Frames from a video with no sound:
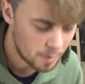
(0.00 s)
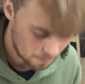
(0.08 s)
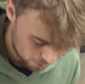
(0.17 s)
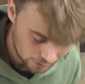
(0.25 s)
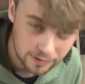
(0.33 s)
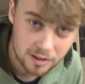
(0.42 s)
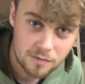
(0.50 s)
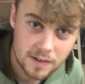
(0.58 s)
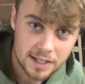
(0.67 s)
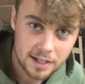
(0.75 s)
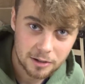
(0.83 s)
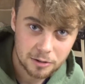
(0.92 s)
pointless
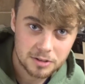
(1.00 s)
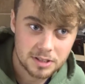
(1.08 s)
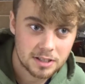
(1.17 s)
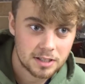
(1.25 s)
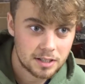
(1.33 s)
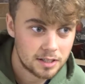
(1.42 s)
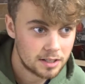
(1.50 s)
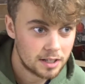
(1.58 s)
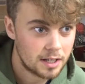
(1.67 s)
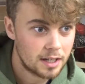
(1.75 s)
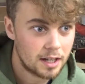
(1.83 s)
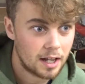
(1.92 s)
videos,
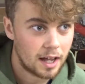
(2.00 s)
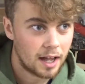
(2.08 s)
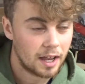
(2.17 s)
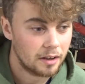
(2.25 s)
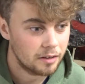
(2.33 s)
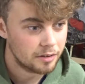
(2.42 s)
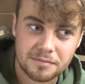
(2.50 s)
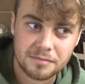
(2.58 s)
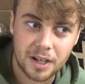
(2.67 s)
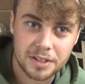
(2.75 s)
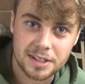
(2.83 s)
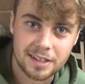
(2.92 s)
and
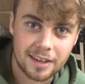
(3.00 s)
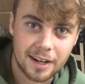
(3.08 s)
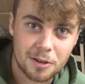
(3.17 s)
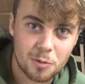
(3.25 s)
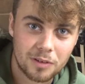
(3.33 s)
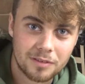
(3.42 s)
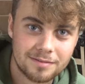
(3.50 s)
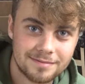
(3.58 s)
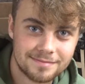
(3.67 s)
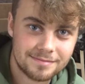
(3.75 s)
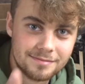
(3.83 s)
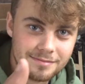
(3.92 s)
I'll see you in the next one.
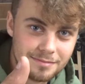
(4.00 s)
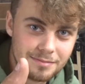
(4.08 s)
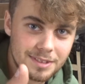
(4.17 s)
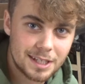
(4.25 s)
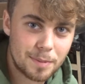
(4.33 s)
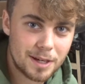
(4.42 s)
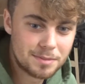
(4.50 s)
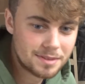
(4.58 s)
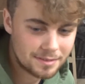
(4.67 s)
See you peeps.